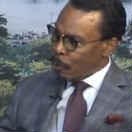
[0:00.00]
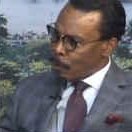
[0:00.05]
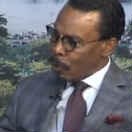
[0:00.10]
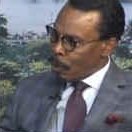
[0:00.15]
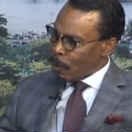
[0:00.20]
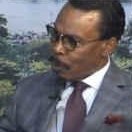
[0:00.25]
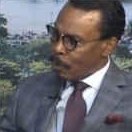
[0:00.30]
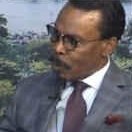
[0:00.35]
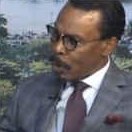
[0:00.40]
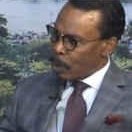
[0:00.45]

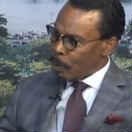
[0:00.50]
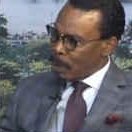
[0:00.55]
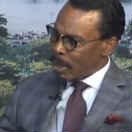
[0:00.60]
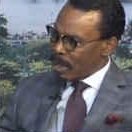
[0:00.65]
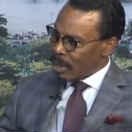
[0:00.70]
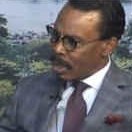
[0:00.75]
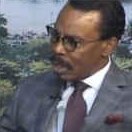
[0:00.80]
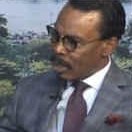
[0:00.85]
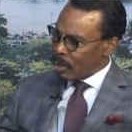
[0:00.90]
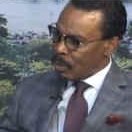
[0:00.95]
from the
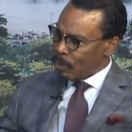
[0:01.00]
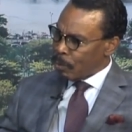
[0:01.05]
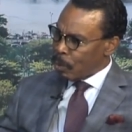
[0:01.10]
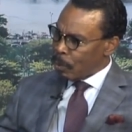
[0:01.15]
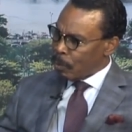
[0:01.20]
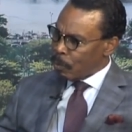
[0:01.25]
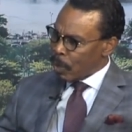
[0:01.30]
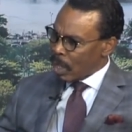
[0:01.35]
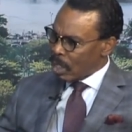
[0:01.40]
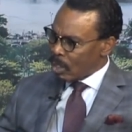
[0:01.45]
business,
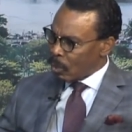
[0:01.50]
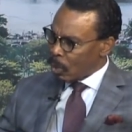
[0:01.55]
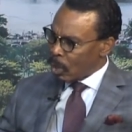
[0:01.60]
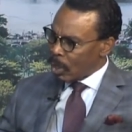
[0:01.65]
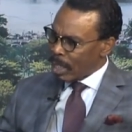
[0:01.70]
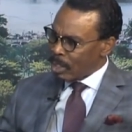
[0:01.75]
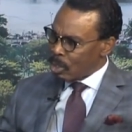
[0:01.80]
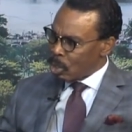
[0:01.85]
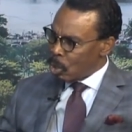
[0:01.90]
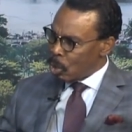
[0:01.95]
first of
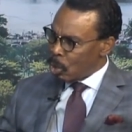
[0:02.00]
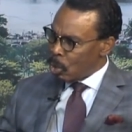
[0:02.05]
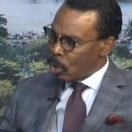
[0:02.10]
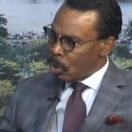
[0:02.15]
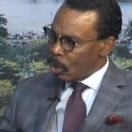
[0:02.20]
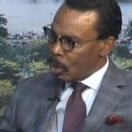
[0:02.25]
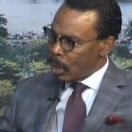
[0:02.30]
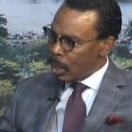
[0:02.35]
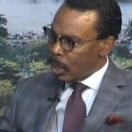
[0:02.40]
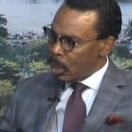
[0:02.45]
all as a
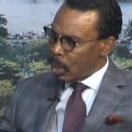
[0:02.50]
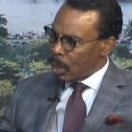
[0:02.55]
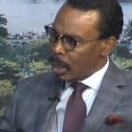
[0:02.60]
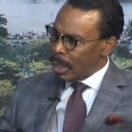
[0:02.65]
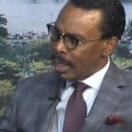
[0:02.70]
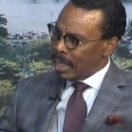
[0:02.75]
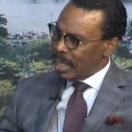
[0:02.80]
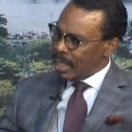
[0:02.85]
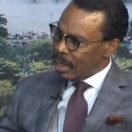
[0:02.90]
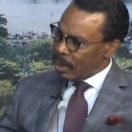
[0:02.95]
union
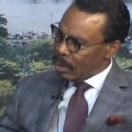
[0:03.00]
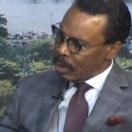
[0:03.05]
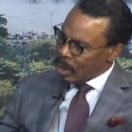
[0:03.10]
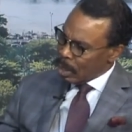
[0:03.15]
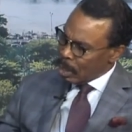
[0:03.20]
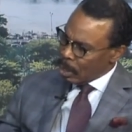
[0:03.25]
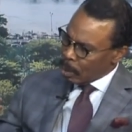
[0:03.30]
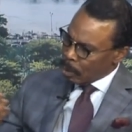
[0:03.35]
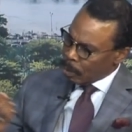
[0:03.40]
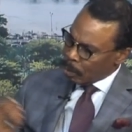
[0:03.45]
leader,
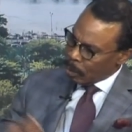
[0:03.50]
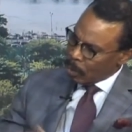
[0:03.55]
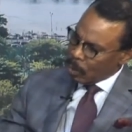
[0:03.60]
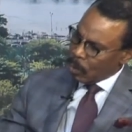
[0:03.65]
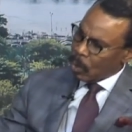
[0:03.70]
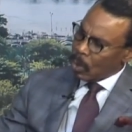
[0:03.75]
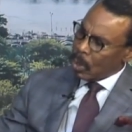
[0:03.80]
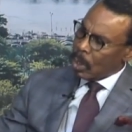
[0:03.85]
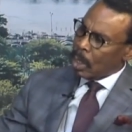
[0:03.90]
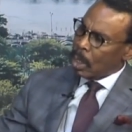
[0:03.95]
then
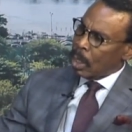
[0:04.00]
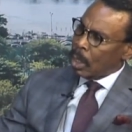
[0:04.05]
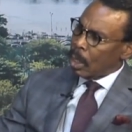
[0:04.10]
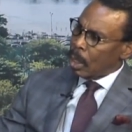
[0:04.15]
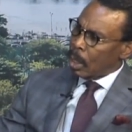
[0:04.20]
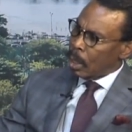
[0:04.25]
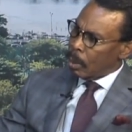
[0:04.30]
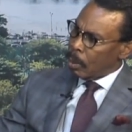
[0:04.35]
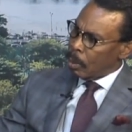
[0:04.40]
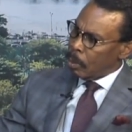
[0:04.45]

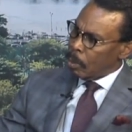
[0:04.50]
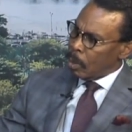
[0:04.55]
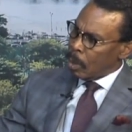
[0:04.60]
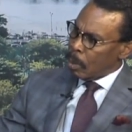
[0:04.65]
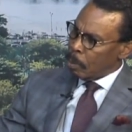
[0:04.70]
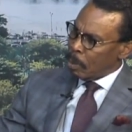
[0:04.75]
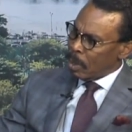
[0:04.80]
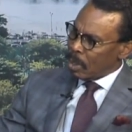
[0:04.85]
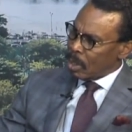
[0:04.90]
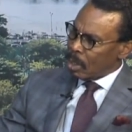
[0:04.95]

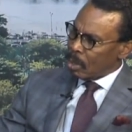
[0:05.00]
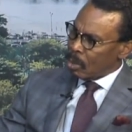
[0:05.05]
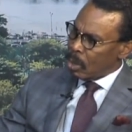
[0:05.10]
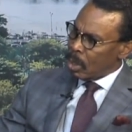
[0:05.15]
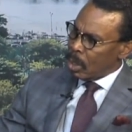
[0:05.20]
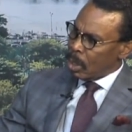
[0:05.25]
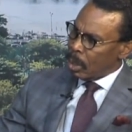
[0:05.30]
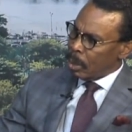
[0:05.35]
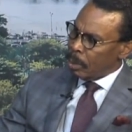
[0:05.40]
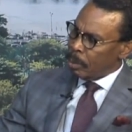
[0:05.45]
a, a business
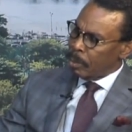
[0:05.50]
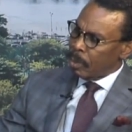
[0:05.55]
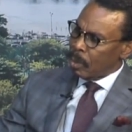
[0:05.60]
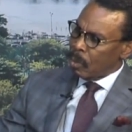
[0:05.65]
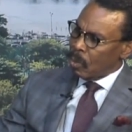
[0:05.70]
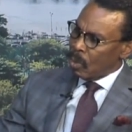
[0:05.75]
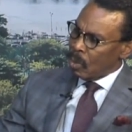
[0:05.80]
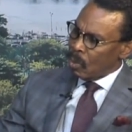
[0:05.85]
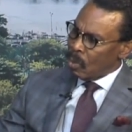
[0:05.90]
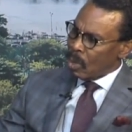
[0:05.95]
leader
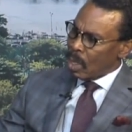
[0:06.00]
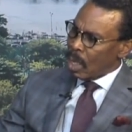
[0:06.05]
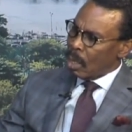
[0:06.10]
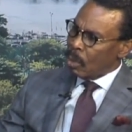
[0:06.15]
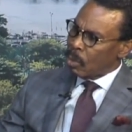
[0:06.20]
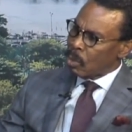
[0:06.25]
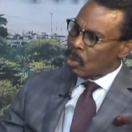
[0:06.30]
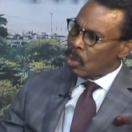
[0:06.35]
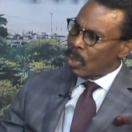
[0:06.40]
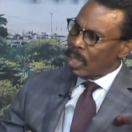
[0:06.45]

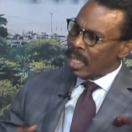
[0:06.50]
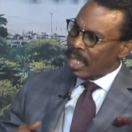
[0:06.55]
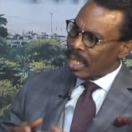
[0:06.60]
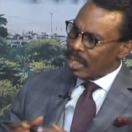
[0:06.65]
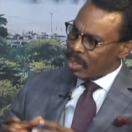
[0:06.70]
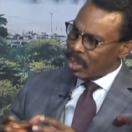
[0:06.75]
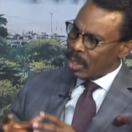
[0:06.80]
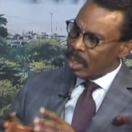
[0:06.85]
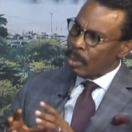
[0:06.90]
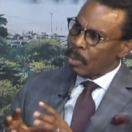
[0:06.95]
now. So he
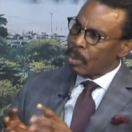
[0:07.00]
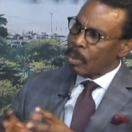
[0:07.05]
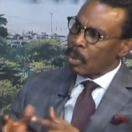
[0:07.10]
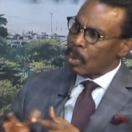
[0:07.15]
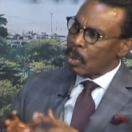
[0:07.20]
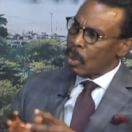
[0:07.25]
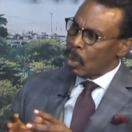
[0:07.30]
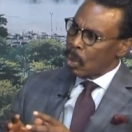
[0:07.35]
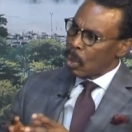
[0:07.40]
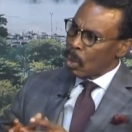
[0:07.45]
has the
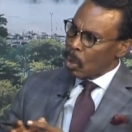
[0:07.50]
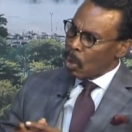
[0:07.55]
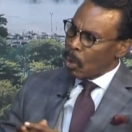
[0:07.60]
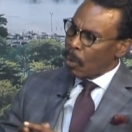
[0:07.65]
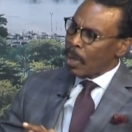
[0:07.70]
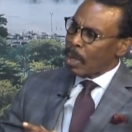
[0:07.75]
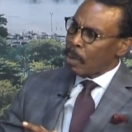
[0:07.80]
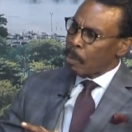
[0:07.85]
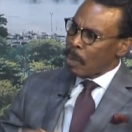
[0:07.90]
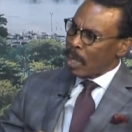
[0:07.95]

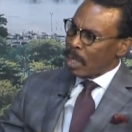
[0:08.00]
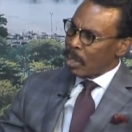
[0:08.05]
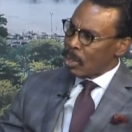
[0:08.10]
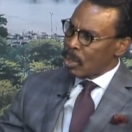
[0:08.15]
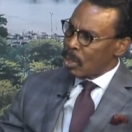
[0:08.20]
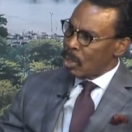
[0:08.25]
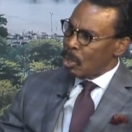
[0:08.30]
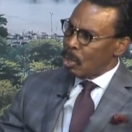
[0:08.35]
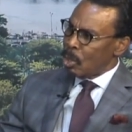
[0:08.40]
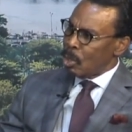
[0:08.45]
correct
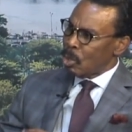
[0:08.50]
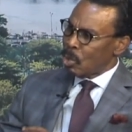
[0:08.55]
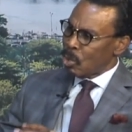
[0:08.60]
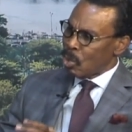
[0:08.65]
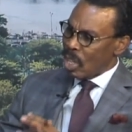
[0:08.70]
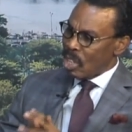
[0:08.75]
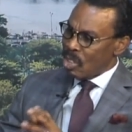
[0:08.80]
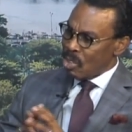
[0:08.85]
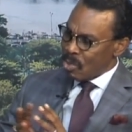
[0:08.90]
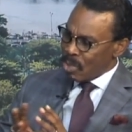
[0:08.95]
mix
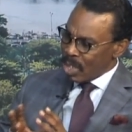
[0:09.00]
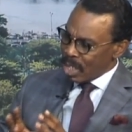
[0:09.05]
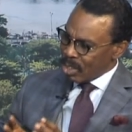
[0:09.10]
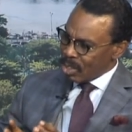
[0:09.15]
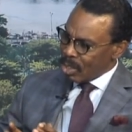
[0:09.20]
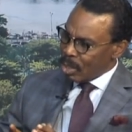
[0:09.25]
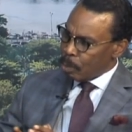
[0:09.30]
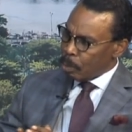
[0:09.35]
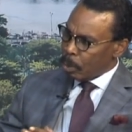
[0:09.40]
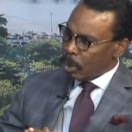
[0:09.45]
to
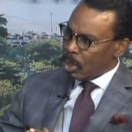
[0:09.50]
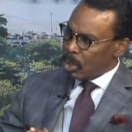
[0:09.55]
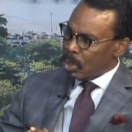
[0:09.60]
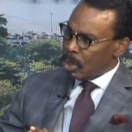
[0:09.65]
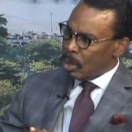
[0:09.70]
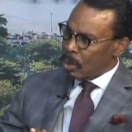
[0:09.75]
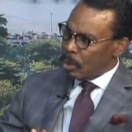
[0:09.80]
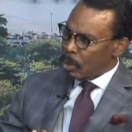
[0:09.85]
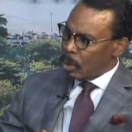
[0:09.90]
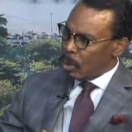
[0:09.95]
address the
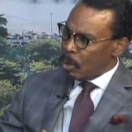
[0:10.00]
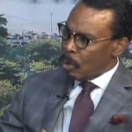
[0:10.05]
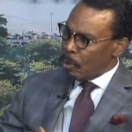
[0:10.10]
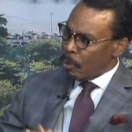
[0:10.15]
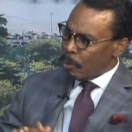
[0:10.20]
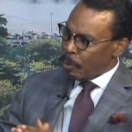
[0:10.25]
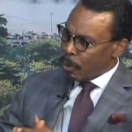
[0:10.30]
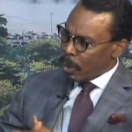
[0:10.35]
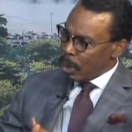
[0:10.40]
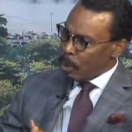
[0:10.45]
policy
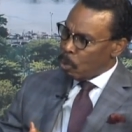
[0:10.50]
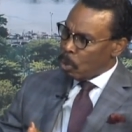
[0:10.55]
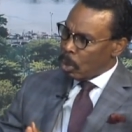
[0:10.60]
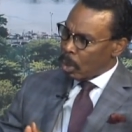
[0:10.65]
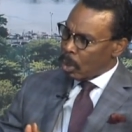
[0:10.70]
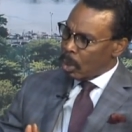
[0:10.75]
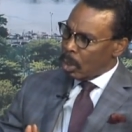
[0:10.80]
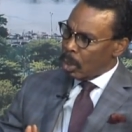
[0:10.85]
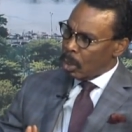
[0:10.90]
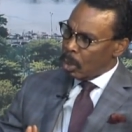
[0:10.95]

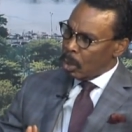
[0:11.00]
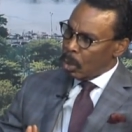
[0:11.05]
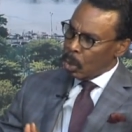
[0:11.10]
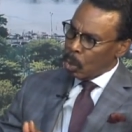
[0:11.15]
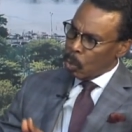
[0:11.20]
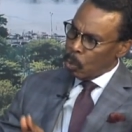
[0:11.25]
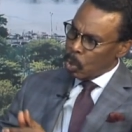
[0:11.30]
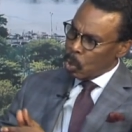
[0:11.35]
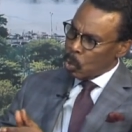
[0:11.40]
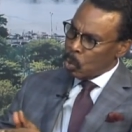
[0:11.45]
framework,
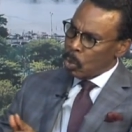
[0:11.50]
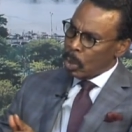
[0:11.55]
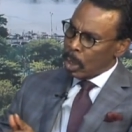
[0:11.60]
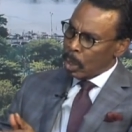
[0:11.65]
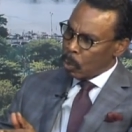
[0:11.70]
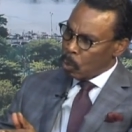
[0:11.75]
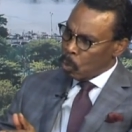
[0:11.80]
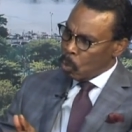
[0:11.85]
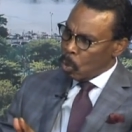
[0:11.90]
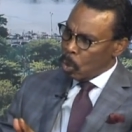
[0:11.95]
which will,
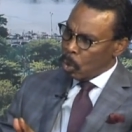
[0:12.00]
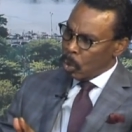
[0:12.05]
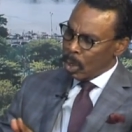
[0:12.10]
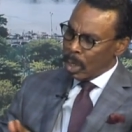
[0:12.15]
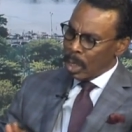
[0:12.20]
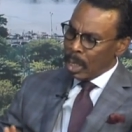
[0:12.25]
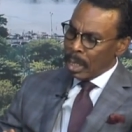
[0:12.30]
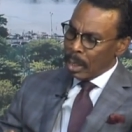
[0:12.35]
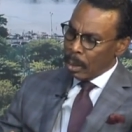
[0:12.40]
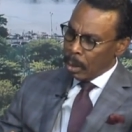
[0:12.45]

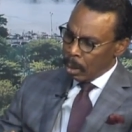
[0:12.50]
one,